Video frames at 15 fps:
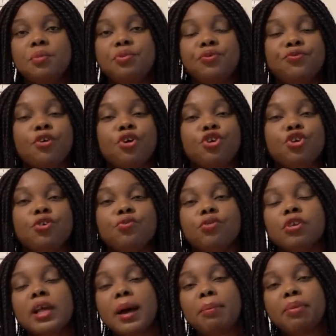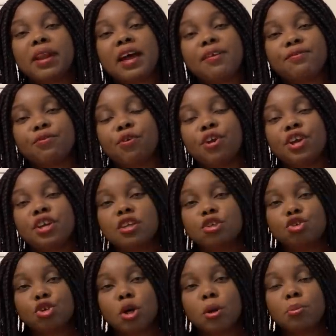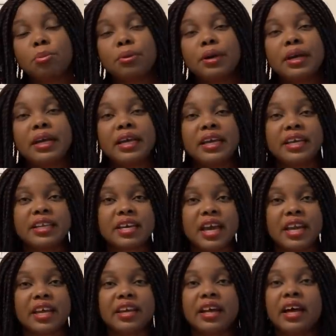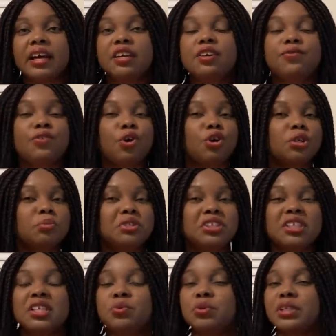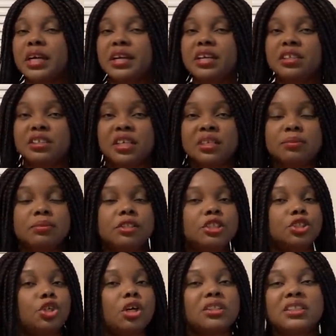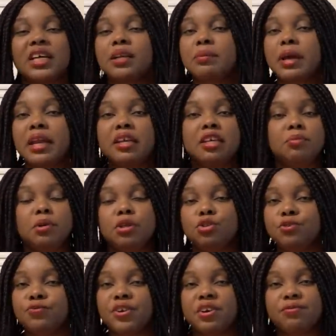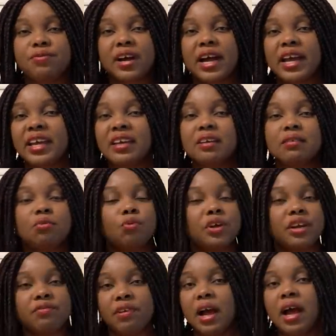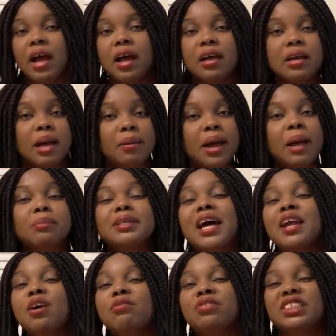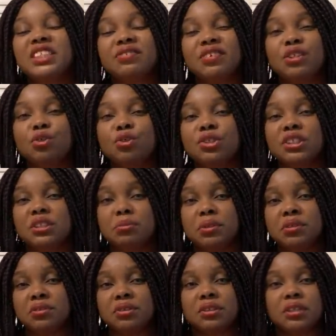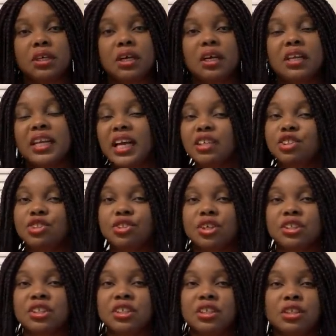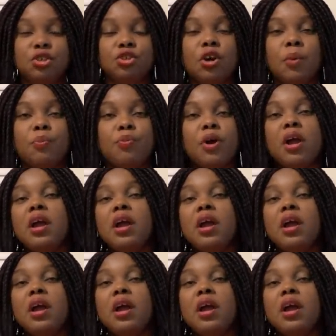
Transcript: before you even apply for any job in Canada. If you're going to be dealing with an agent, please don't send me an email to verify whatever. I I'm tired of receiving those emails. Like, seriously, you're